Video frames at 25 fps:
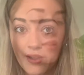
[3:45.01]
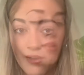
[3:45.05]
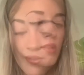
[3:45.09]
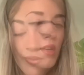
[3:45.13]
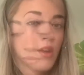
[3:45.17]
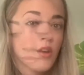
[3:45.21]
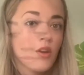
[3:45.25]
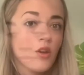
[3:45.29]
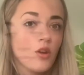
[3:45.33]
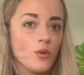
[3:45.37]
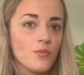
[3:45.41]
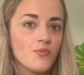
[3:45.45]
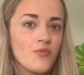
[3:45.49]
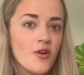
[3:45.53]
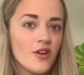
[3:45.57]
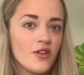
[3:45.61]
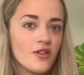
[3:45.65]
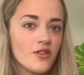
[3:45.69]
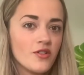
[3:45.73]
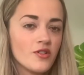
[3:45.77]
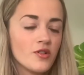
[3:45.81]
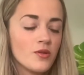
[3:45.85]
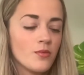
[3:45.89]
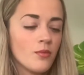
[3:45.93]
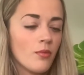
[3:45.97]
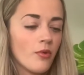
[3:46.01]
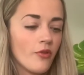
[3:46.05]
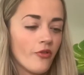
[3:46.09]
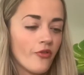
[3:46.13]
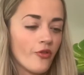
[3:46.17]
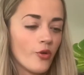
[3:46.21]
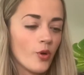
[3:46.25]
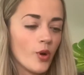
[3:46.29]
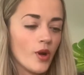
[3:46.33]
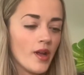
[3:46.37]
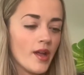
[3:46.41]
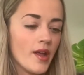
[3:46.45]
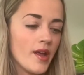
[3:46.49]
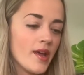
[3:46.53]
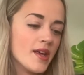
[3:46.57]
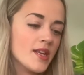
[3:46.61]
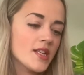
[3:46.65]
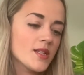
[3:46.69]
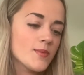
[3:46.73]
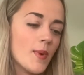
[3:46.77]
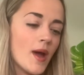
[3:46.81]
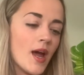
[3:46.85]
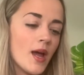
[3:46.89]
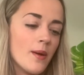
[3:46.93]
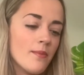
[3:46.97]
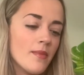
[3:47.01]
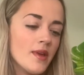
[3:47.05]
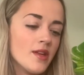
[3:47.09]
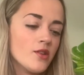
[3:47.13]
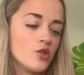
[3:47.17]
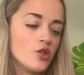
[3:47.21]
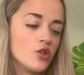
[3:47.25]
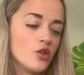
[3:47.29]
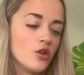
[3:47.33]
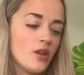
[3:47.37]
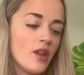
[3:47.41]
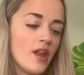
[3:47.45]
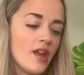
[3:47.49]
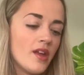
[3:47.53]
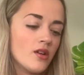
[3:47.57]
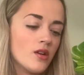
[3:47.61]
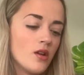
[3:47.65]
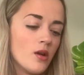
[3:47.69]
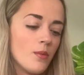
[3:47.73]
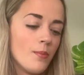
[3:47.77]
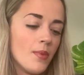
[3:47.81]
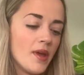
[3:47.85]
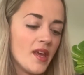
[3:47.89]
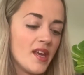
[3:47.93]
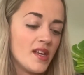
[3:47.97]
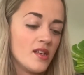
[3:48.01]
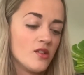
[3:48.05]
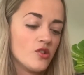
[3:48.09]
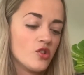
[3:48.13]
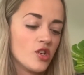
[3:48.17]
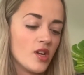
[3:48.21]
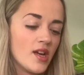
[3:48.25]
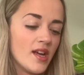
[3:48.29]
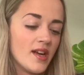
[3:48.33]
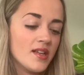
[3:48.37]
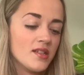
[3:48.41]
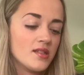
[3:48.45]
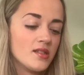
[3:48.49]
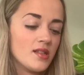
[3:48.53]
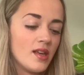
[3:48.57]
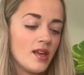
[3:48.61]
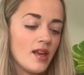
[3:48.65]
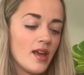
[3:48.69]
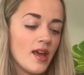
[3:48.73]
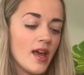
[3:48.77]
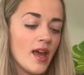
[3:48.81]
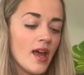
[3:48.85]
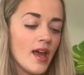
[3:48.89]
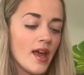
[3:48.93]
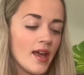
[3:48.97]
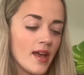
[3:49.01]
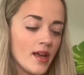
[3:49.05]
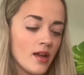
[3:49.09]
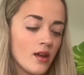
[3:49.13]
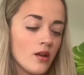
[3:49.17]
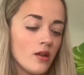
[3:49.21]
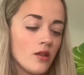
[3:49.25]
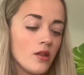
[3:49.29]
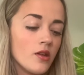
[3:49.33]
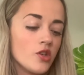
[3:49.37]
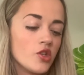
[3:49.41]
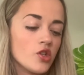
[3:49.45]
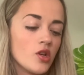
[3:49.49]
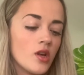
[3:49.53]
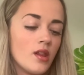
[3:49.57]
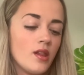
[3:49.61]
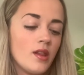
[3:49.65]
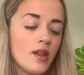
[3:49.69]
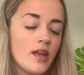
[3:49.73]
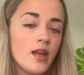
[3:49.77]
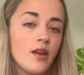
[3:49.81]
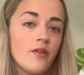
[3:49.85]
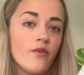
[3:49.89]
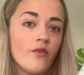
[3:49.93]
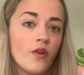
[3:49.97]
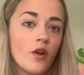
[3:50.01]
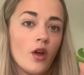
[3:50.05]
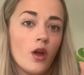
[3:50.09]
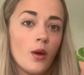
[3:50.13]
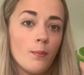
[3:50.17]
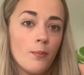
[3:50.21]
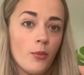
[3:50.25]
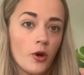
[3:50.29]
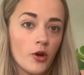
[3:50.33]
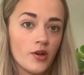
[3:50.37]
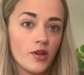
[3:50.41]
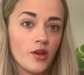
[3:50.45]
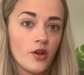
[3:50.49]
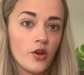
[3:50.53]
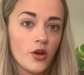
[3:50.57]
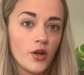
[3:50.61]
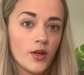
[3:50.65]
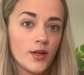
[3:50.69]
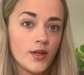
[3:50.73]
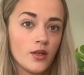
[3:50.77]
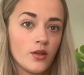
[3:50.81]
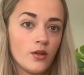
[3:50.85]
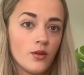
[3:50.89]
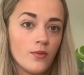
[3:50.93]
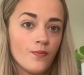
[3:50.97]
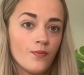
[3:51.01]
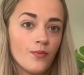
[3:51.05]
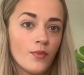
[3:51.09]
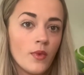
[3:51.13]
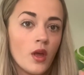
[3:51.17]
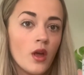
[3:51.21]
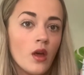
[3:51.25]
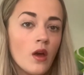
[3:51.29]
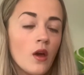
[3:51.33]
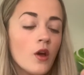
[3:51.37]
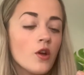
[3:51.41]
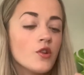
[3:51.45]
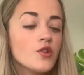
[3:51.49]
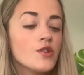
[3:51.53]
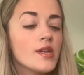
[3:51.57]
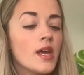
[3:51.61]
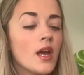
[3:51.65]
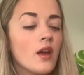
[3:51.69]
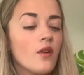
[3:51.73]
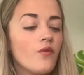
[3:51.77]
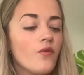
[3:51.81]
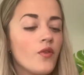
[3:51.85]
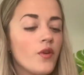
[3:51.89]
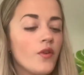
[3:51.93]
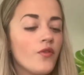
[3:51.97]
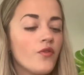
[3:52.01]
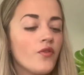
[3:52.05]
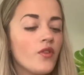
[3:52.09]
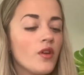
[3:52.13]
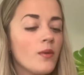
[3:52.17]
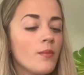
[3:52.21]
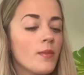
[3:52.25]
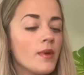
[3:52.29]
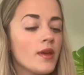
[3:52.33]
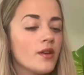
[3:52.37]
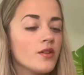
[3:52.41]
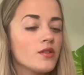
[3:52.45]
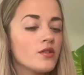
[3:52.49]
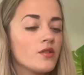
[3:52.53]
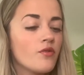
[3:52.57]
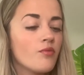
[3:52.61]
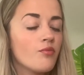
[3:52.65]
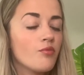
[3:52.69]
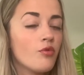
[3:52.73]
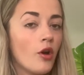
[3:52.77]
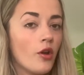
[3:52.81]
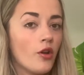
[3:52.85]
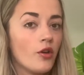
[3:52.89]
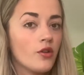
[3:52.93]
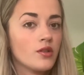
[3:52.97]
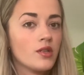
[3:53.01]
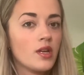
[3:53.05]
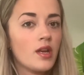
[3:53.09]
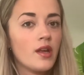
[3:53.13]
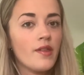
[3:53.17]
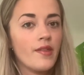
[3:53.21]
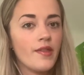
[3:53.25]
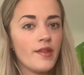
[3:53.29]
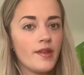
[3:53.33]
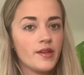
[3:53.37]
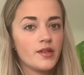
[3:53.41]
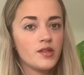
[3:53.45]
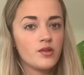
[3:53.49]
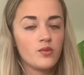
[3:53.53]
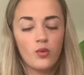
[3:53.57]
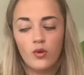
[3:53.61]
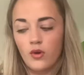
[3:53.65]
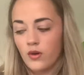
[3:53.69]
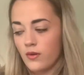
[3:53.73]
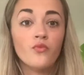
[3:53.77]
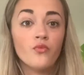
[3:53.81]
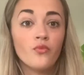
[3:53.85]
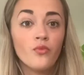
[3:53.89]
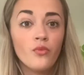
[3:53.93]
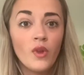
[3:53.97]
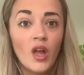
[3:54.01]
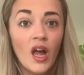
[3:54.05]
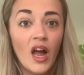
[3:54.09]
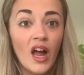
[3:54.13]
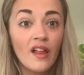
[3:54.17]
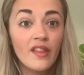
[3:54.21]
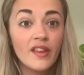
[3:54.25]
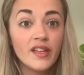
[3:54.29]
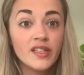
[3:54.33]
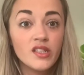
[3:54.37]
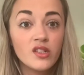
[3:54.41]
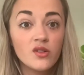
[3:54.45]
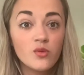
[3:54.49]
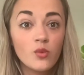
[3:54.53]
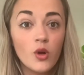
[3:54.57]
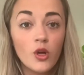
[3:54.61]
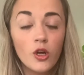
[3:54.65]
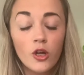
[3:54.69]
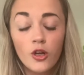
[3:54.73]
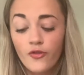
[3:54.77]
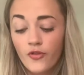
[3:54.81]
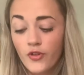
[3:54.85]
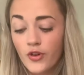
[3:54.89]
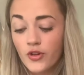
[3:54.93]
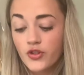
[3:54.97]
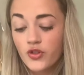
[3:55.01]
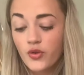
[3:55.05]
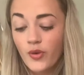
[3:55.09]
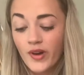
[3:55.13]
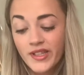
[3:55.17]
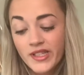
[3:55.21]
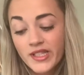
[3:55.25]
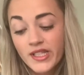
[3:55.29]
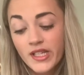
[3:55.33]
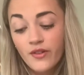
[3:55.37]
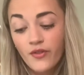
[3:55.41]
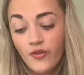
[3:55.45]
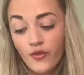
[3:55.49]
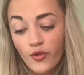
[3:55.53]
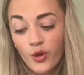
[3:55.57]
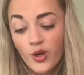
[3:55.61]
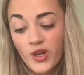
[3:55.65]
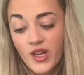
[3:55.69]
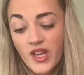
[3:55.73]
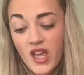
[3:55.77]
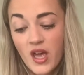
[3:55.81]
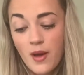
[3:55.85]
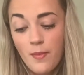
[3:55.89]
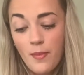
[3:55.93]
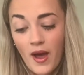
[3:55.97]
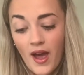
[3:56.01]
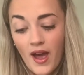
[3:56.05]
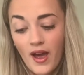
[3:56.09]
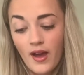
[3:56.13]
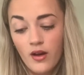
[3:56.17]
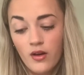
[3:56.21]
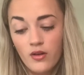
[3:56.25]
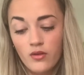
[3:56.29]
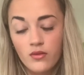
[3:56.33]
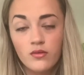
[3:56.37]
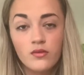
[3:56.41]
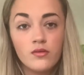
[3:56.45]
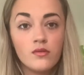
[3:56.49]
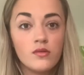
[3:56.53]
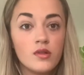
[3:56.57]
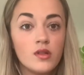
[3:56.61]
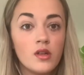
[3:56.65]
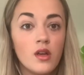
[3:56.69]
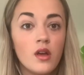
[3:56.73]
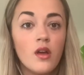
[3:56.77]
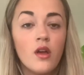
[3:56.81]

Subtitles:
So product number three is by Mitchell and Peach, and it's the English Leaf Body Oil. So you get 50ml of product in this one, and this is worth £23.